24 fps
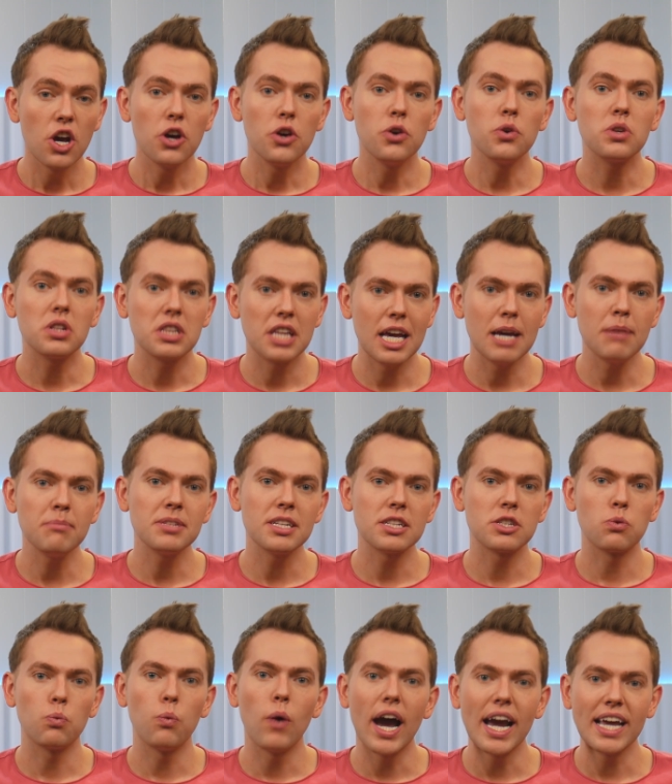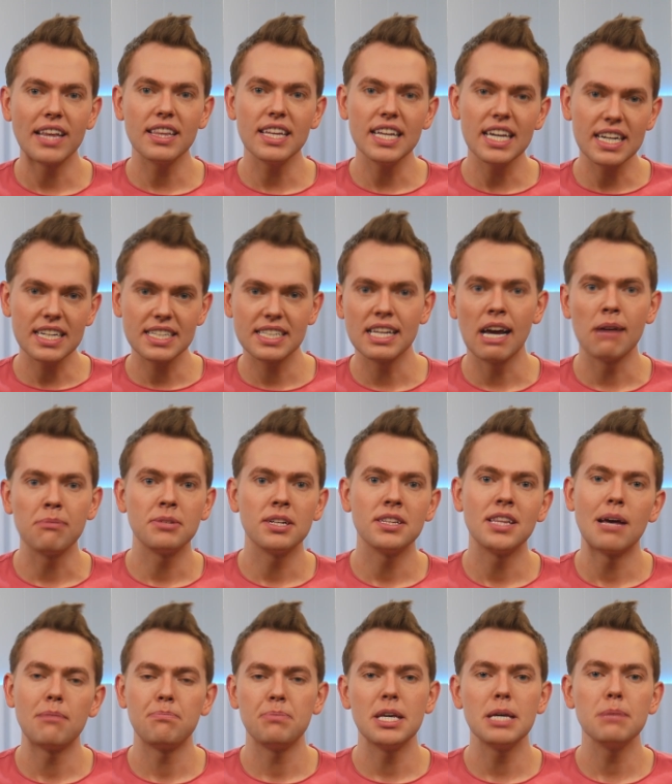who claims it's widely accepted
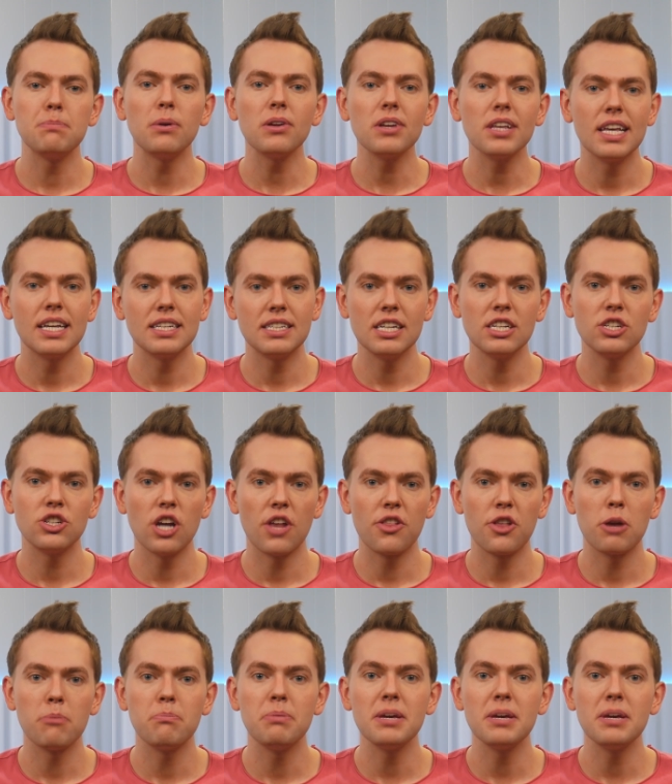that people kiss each other